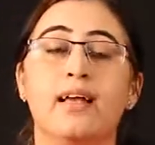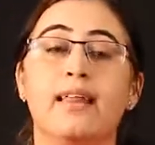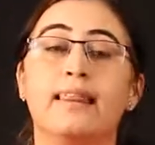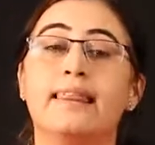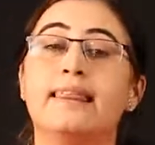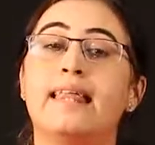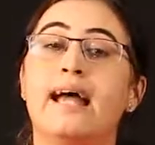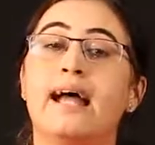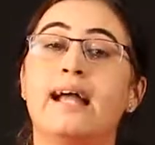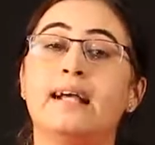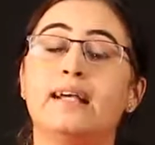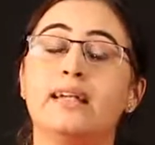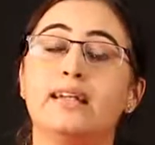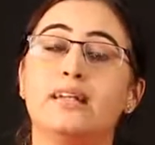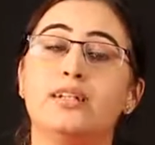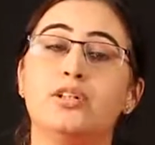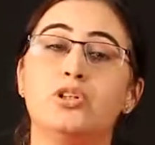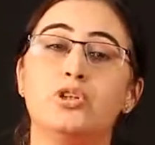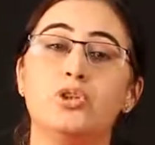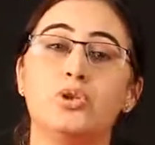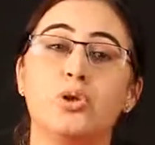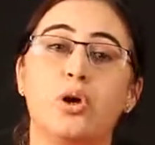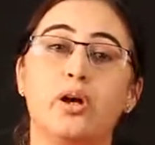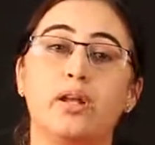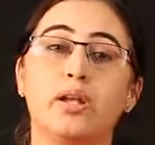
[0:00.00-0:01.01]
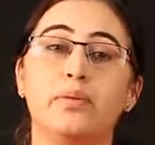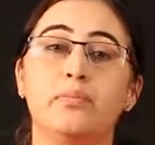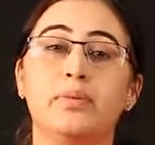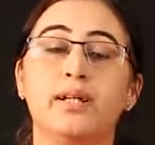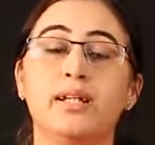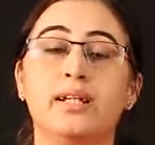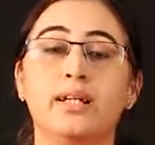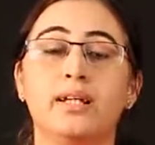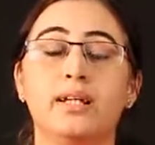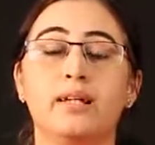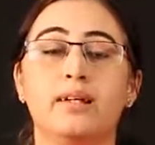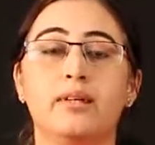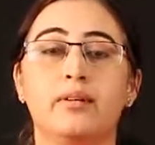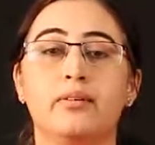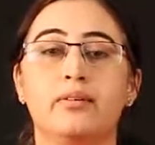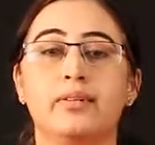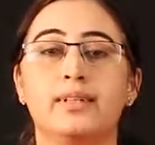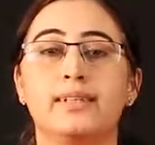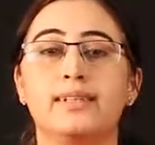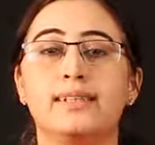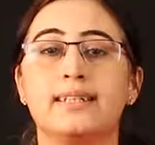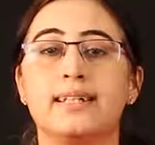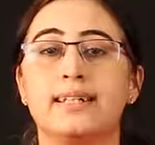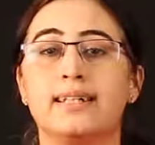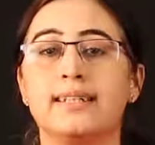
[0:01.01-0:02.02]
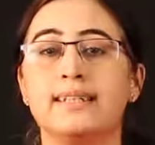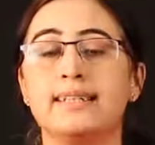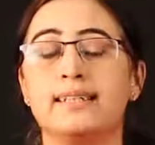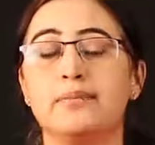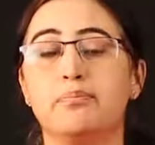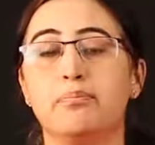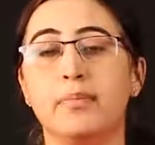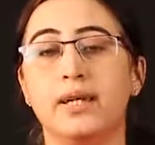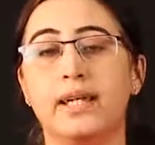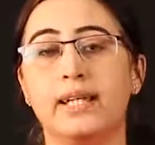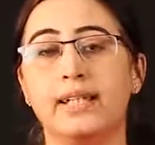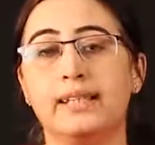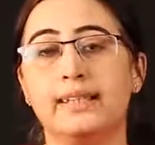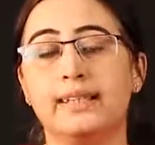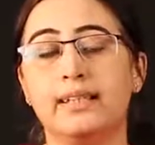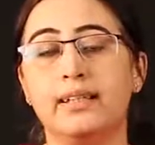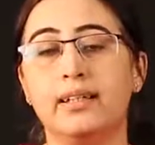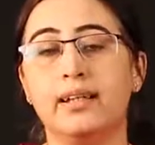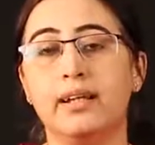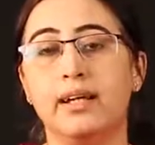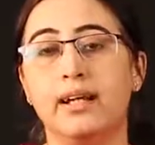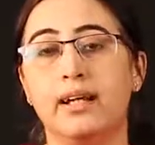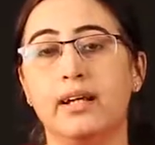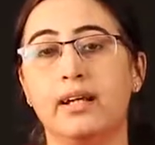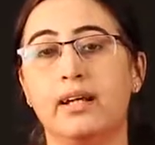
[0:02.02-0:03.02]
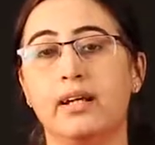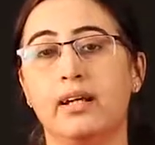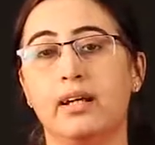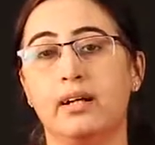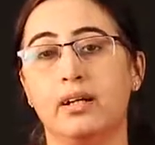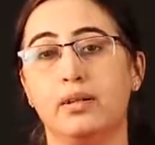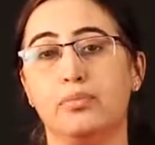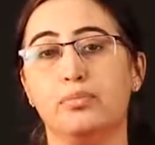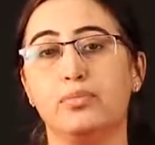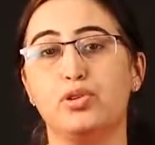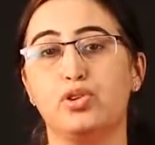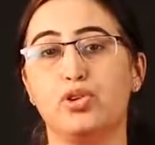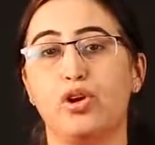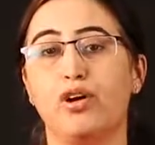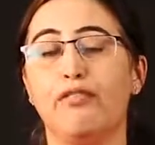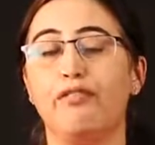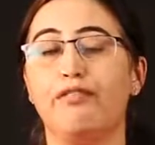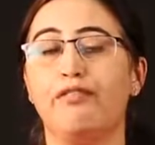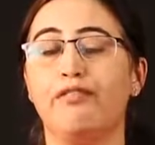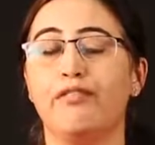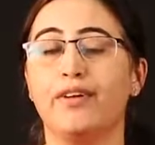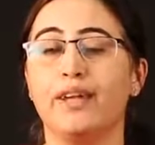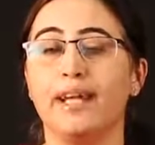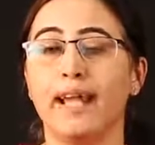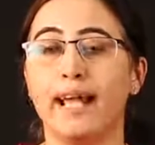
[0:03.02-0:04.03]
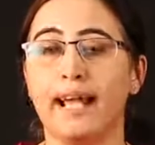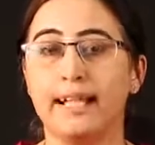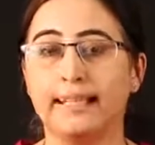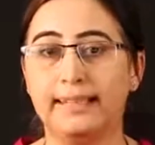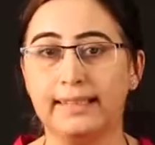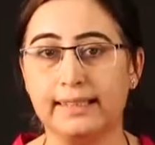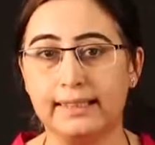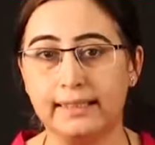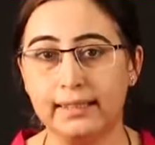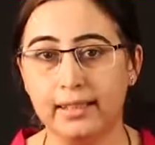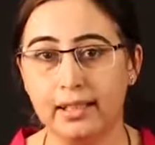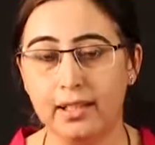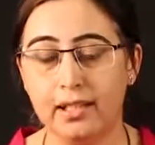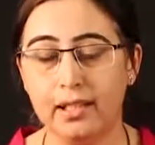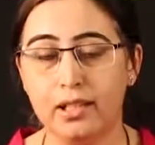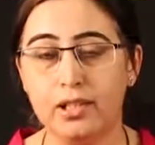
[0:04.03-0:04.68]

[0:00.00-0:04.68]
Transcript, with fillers: that insurable interest is major in terms of finance